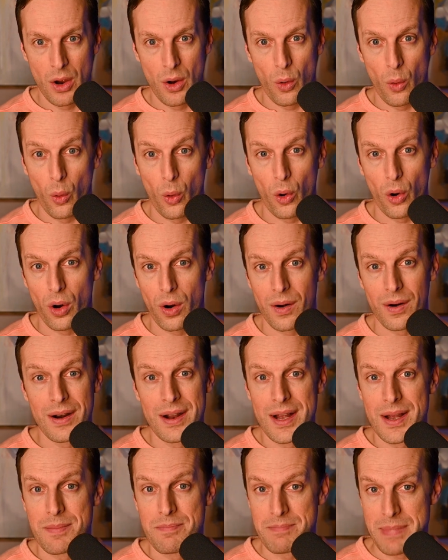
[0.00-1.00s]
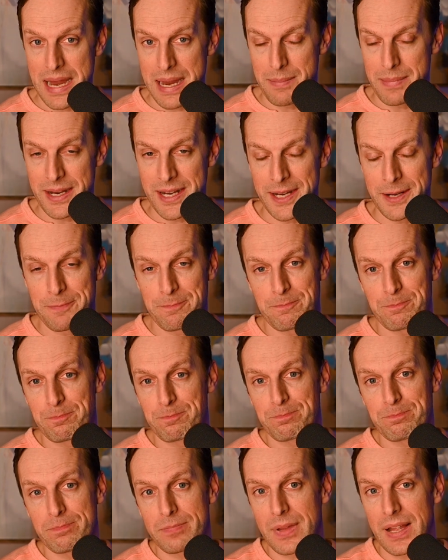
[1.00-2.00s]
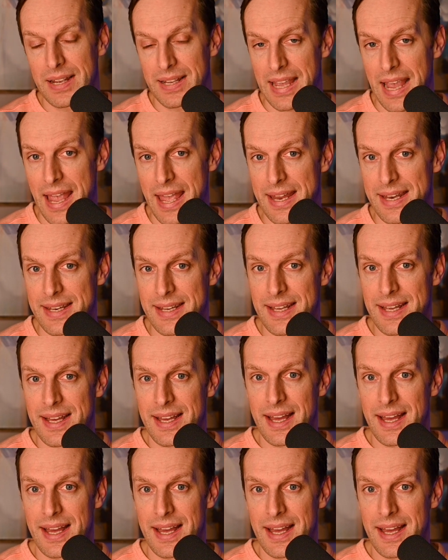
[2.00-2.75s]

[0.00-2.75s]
Or maybe, again,